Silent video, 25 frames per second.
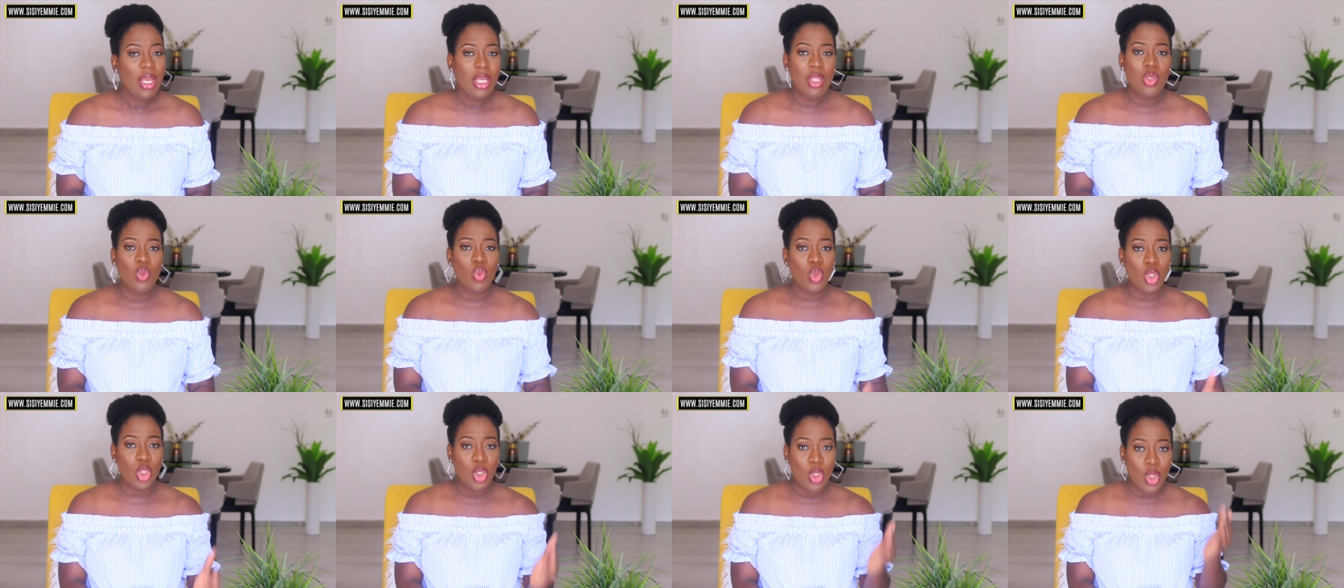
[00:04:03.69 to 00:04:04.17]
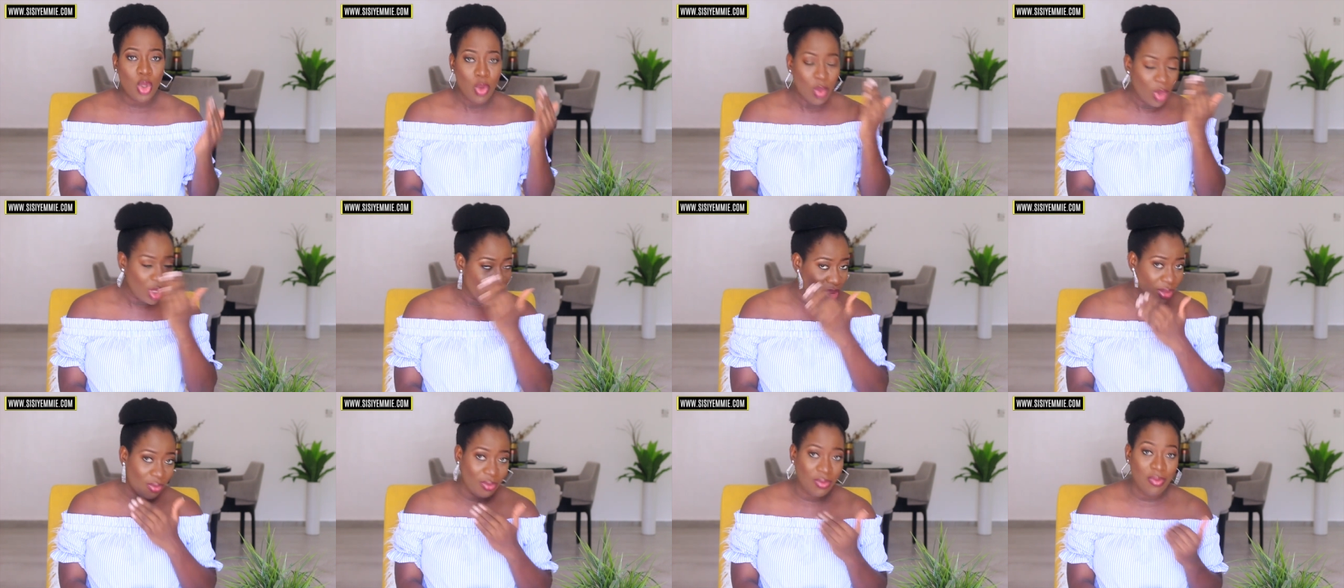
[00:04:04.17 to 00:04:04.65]
It will
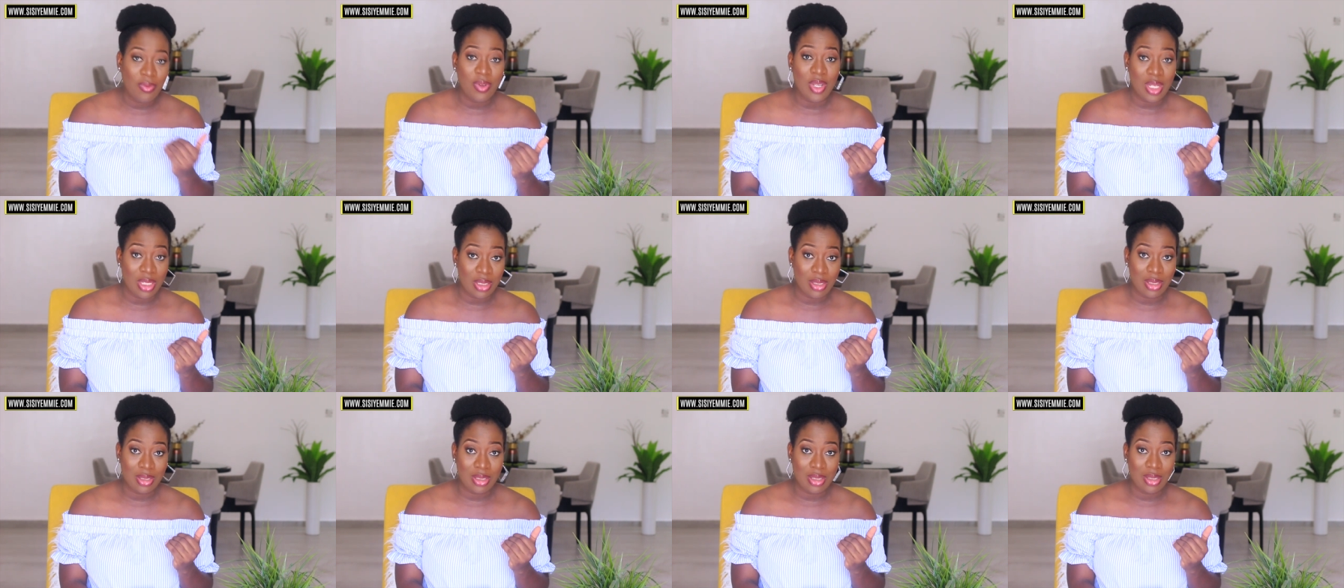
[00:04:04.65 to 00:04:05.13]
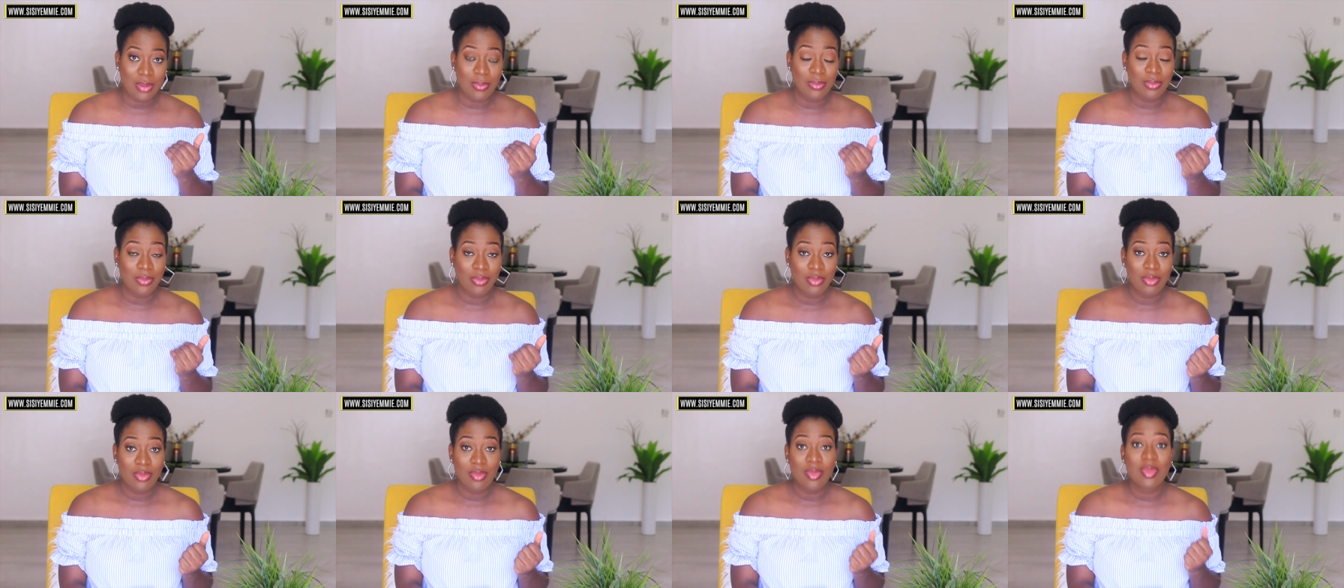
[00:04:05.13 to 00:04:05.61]
show on the face
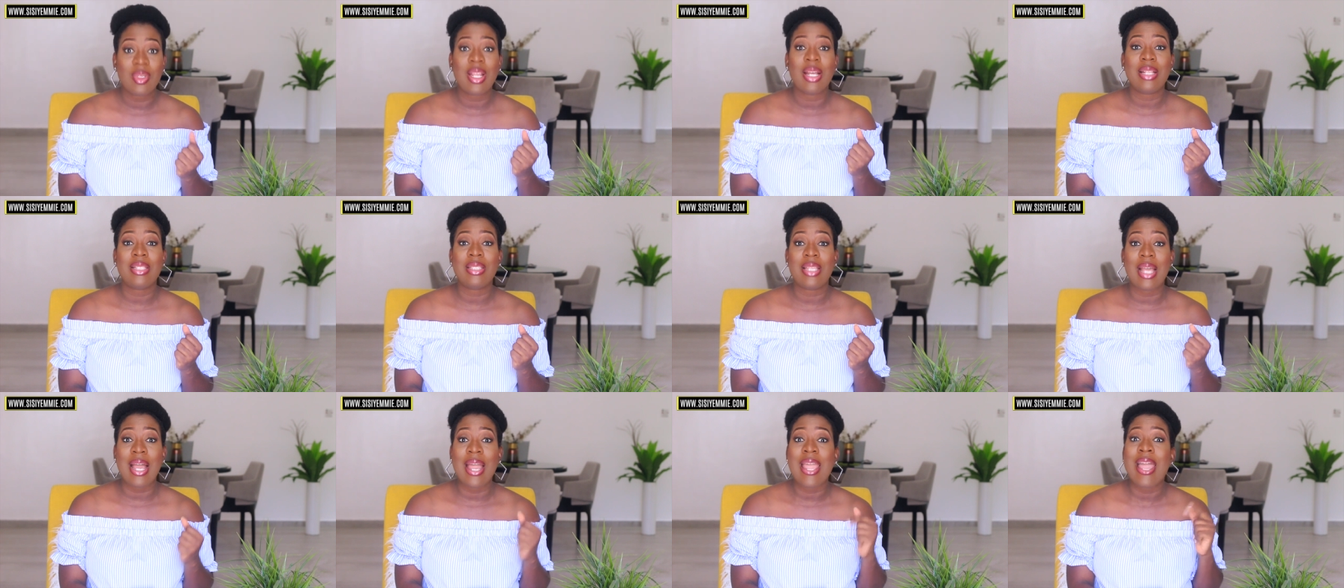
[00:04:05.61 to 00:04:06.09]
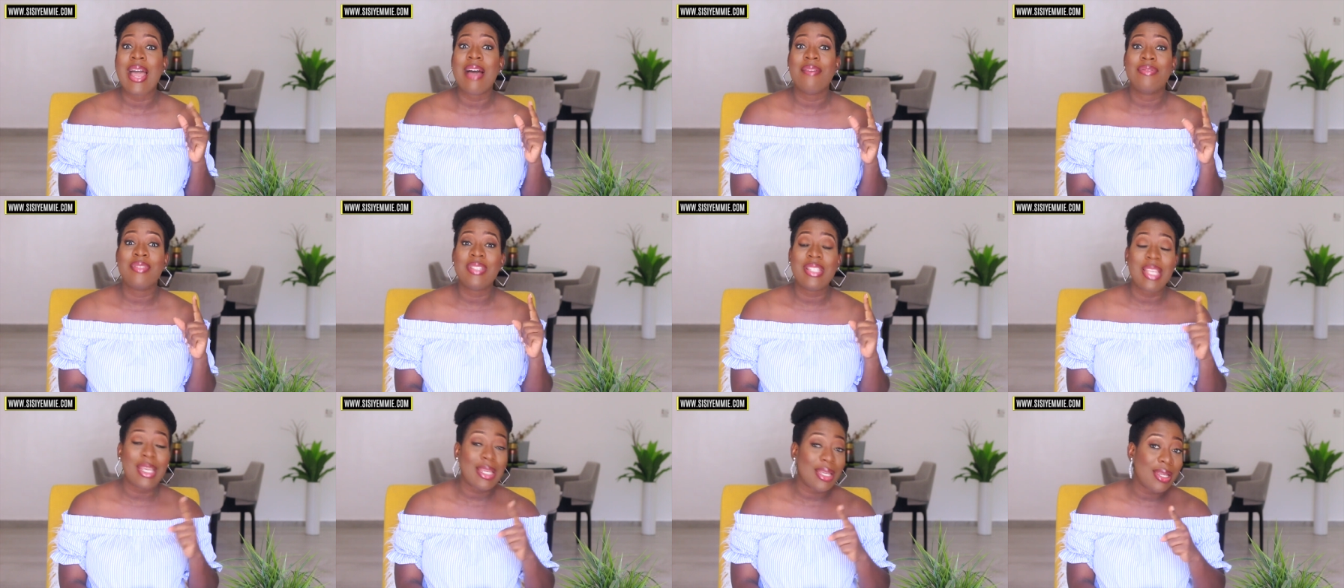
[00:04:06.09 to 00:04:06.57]
that I
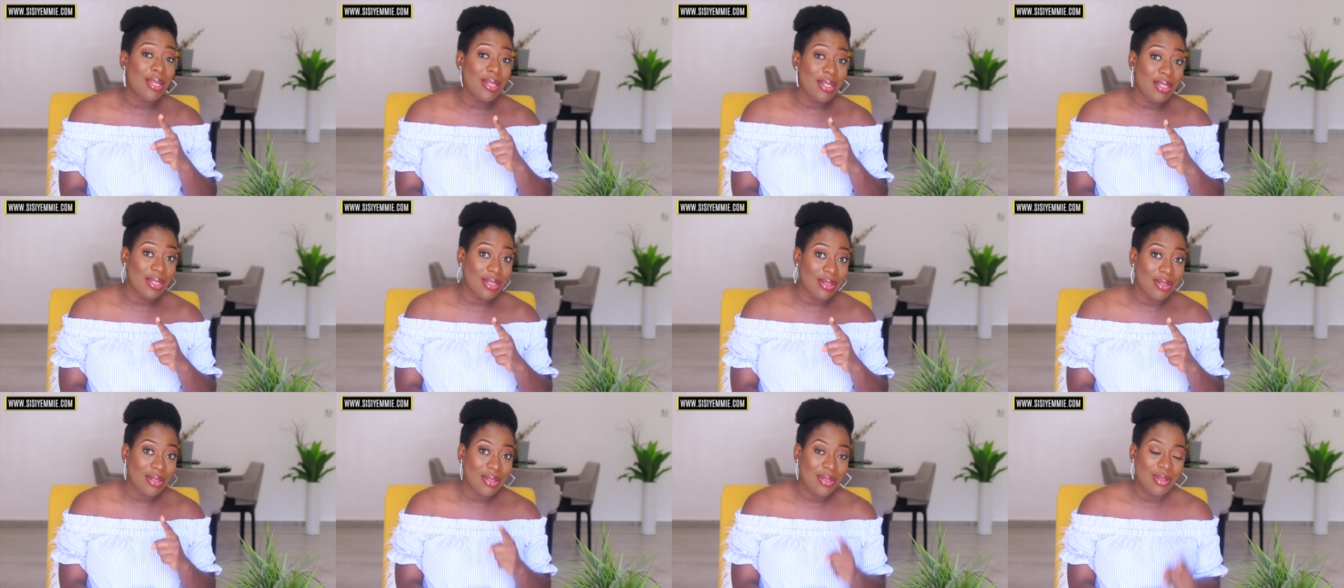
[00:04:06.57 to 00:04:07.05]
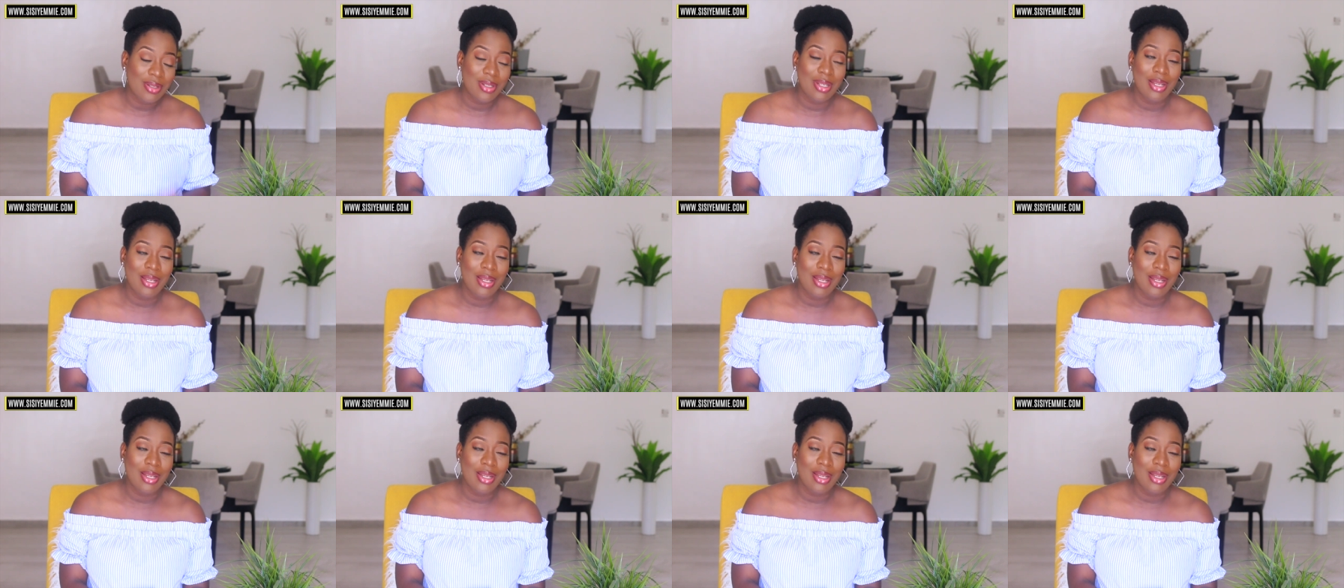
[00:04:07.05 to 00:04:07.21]
have taken in.